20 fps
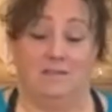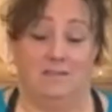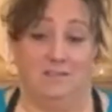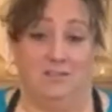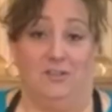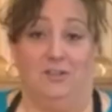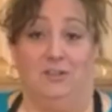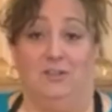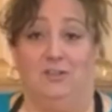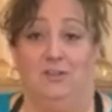is
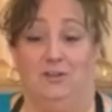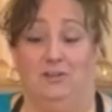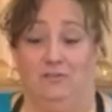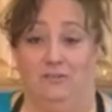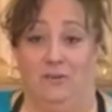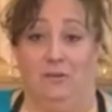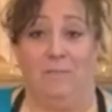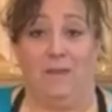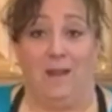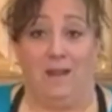gonna cook
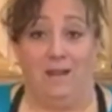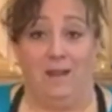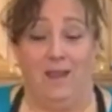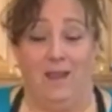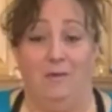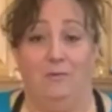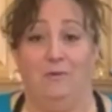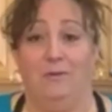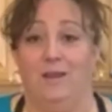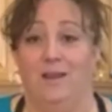for about an
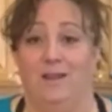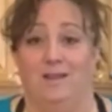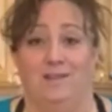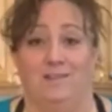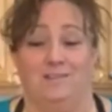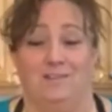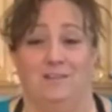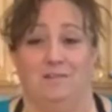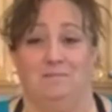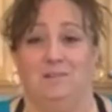hour and
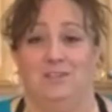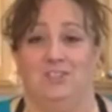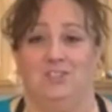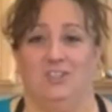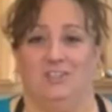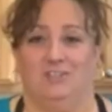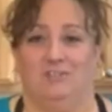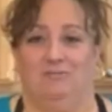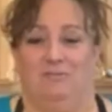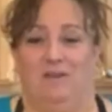it's gonna be
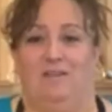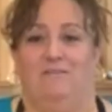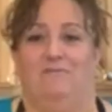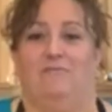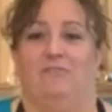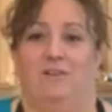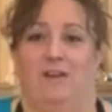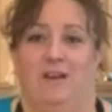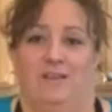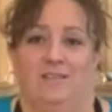just right
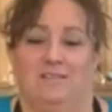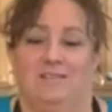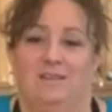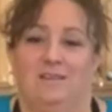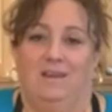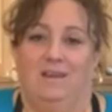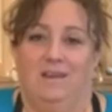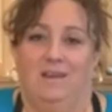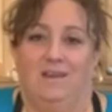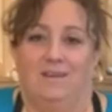for us.
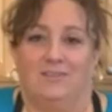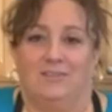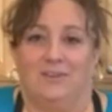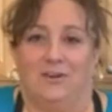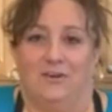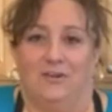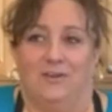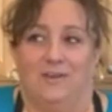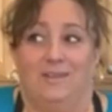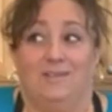
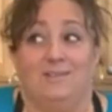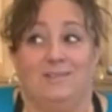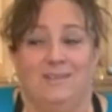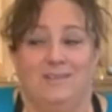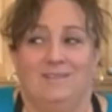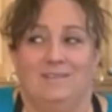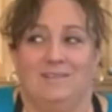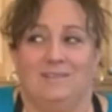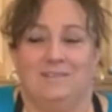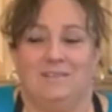So
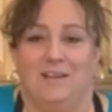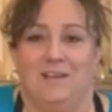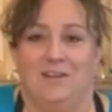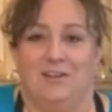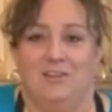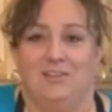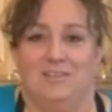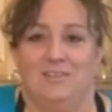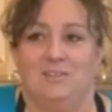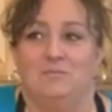he's excited
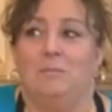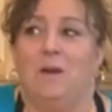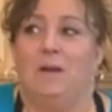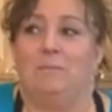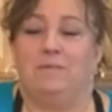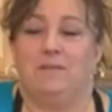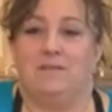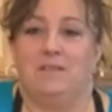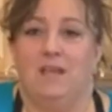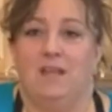because he's
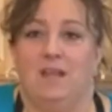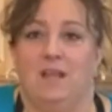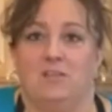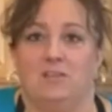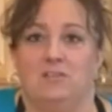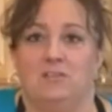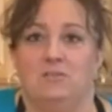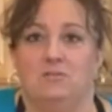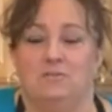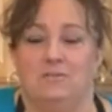popped his head
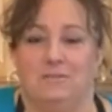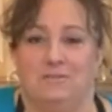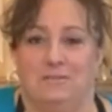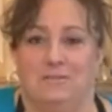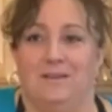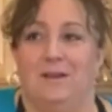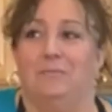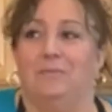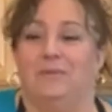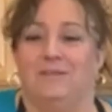out a
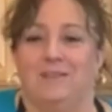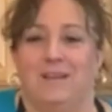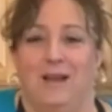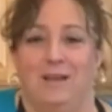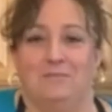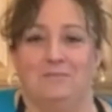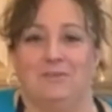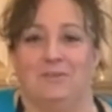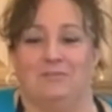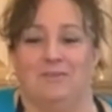couple
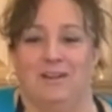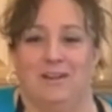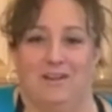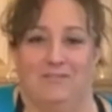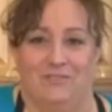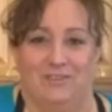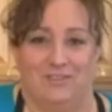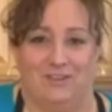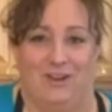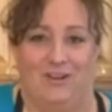times already of
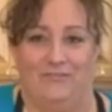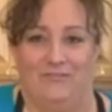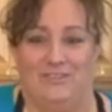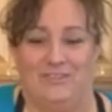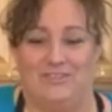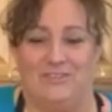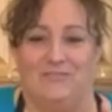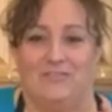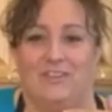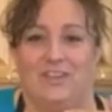his
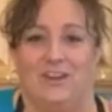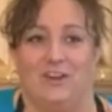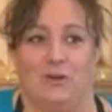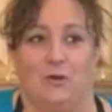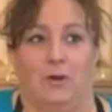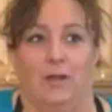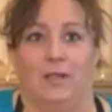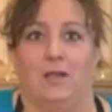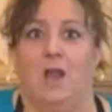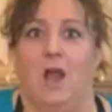office over there
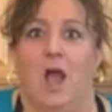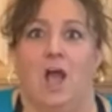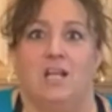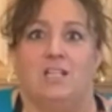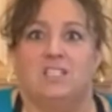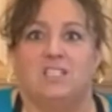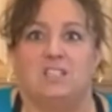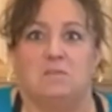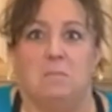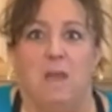going,
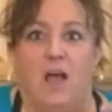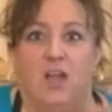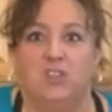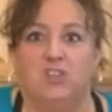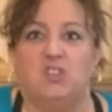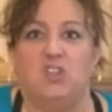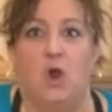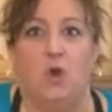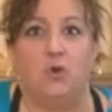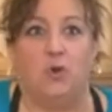it smells
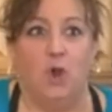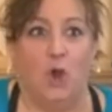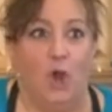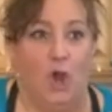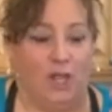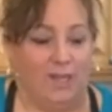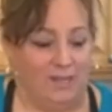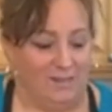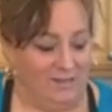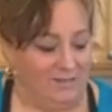so
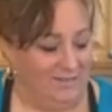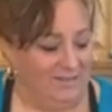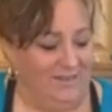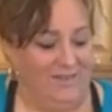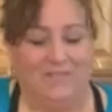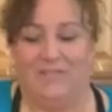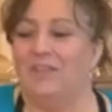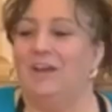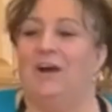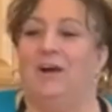good.
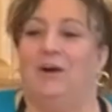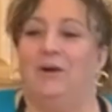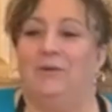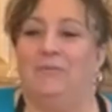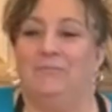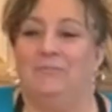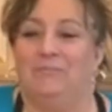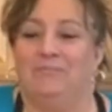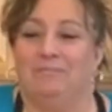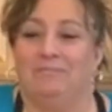
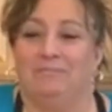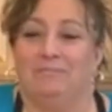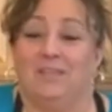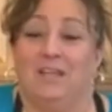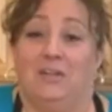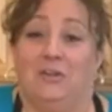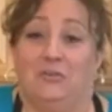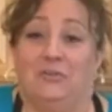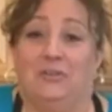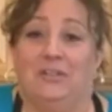And
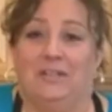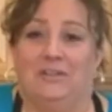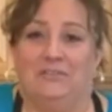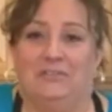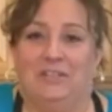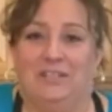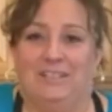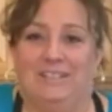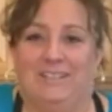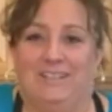it really,
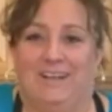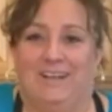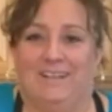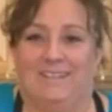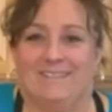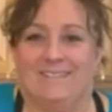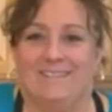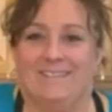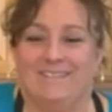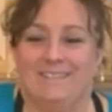really
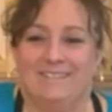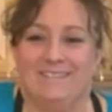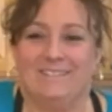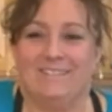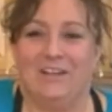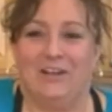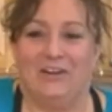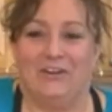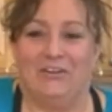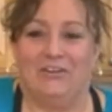does.
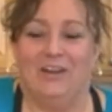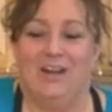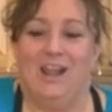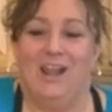So